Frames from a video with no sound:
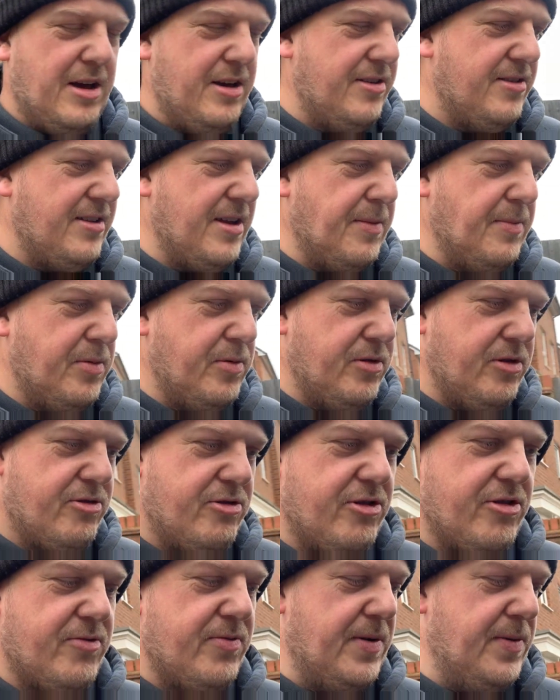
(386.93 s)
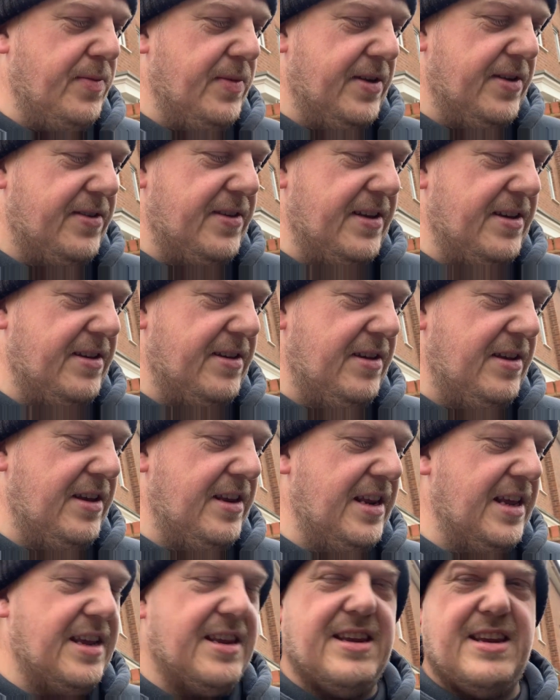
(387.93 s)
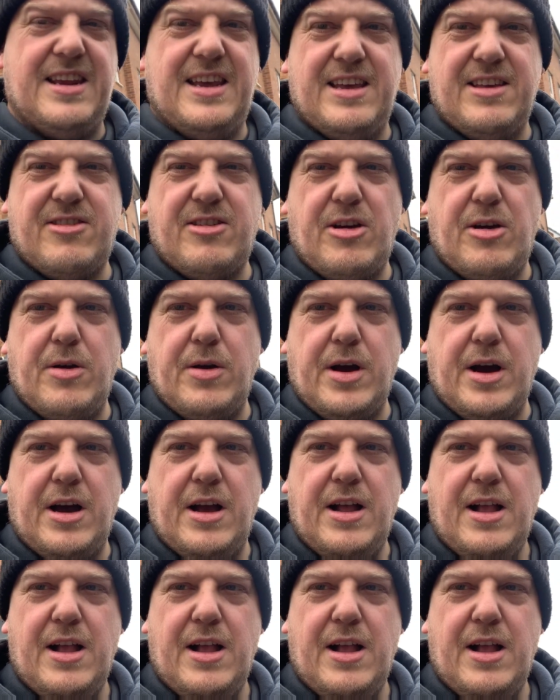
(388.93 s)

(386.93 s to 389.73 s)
stumbled across one that said you needed it, so